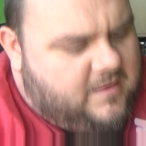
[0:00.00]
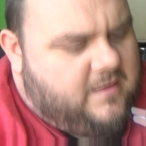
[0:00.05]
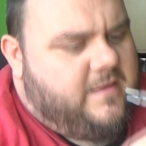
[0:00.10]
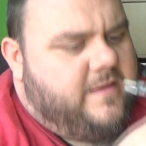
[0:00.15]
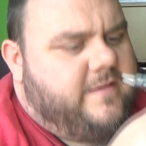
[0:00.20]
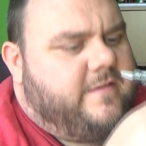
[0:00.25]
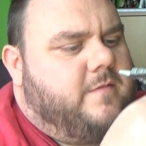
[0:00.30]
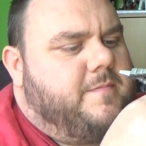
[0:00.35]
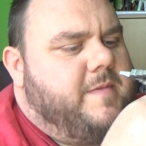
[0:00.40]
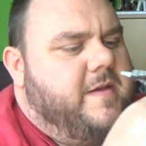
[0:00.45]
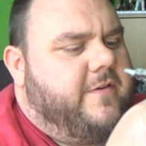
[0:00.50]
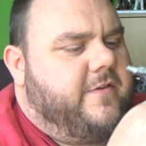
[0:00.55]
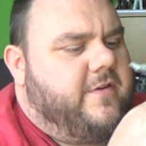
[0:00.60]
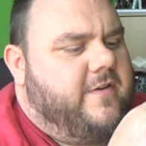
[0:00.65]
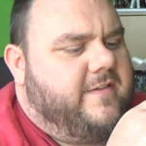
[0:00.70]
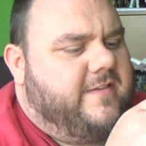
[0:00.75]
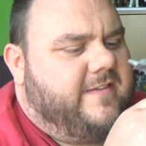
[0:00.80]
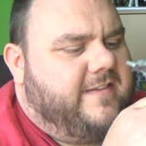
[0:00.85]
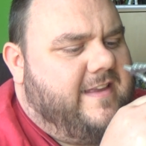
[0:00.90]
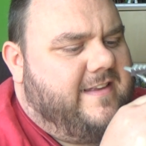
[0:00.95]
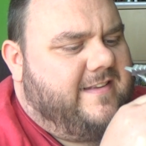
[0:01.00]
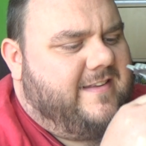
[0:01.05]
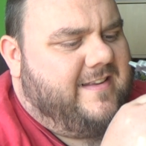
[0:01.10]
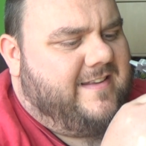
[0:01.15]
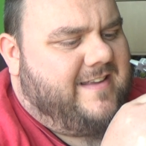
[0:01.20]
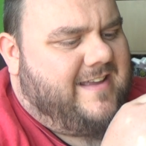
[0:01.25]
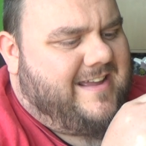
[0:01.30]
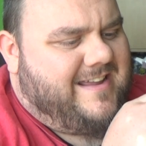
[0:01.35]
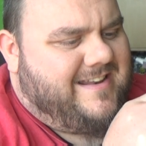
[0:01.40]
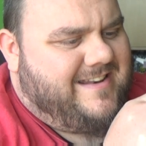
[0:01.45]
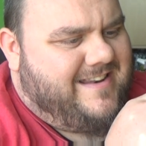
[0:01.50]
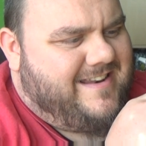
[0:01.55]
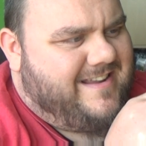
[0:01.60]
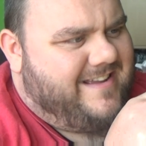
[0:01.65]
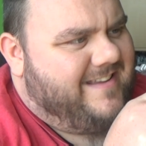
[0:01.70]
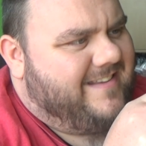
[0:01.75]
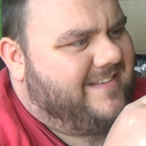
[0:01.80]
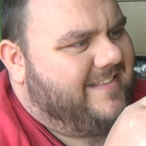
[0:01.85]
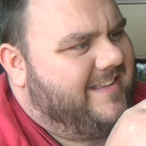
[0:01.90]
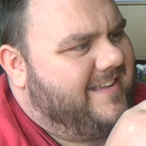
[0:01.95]
Let's just make sure it sits in his hand
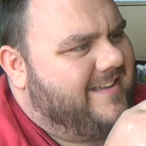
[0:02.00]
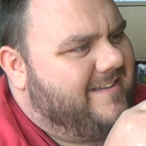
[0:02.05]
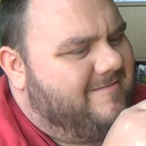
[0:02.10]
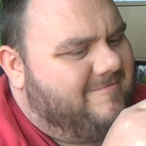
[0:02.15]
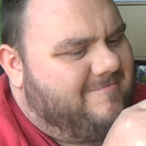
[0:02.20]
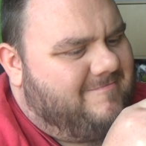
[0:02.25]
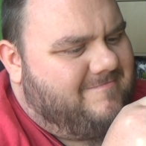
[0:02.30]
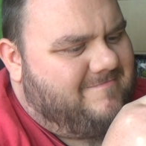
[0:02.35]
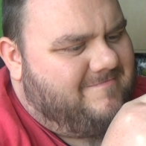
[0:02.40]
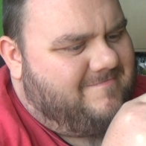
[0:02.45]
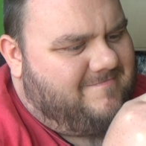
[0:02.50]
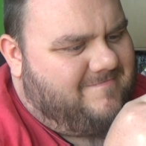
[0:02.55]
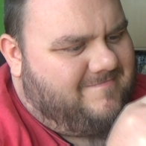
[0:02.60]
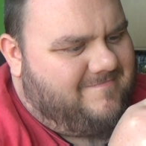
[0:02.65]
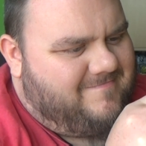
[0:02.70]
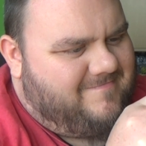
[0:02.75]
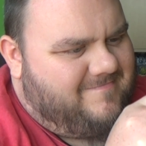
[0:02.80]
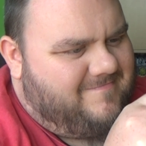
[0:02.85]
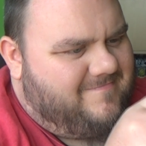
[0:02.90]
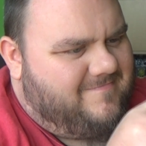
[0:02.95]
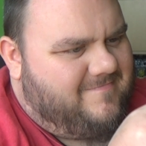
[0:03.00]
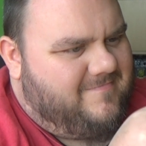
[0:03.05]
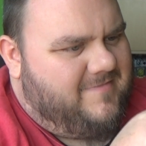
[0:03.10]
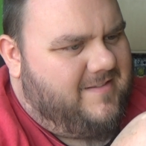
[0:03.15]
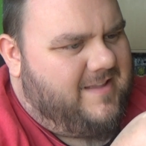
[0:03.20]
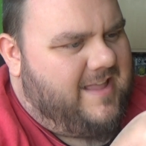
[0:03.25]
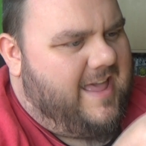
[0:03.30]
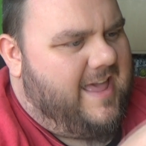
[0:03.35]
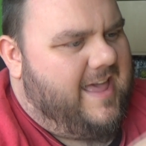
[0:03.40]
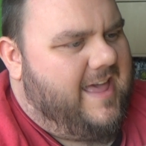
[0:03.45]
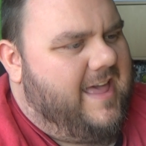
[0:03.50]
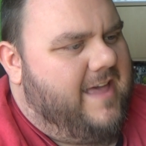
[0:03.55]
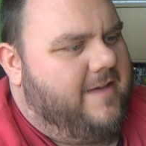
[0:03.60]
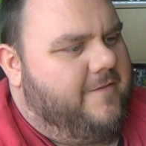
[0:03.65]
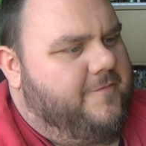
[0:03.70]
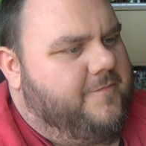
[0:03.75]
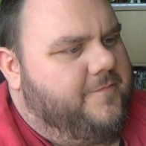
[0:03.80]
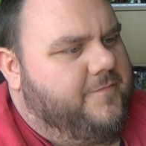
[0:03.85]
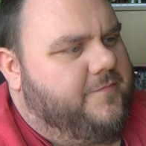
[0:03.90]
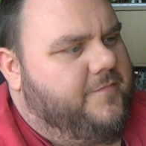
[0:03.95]
nicely. Yeah.
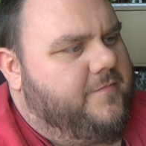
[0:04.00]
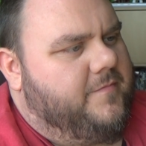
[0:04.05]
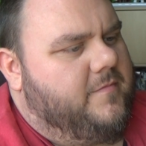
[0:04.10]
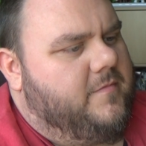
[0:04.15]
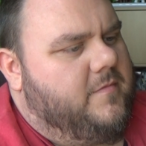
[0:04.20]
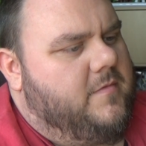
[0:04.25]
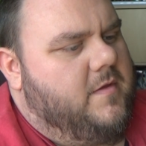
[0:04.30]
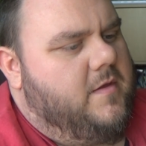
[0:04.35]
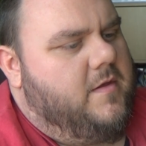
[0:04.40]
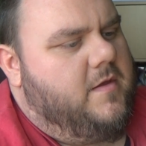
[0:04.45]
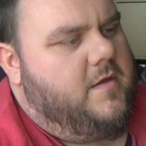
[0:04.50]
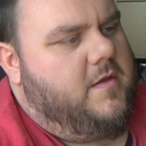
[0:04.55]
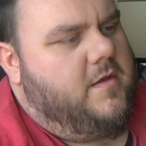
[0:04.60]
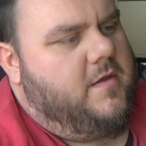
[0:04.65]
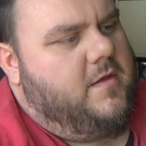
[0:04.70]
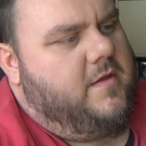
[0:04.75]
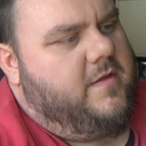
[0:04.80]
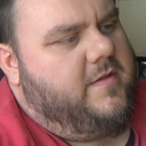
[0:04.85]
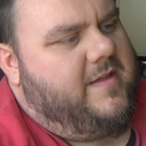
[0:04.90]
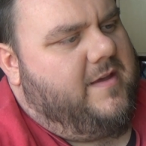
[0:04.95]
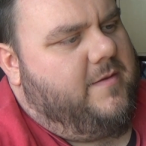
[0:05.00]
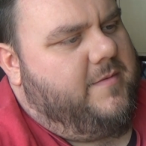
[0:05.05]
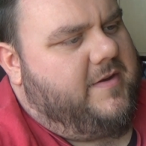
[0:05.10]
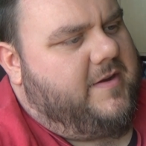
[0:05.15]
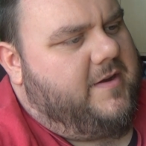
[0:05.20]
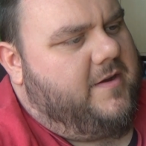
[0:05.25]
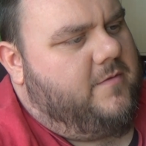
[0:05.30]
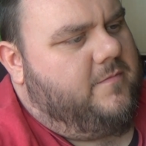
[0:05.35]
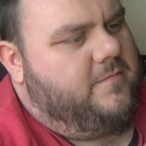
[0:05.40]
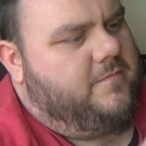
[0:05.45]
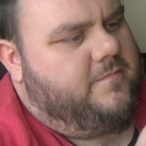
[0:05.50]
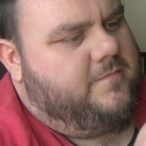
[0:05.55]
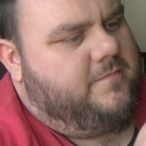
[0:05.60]
There we go.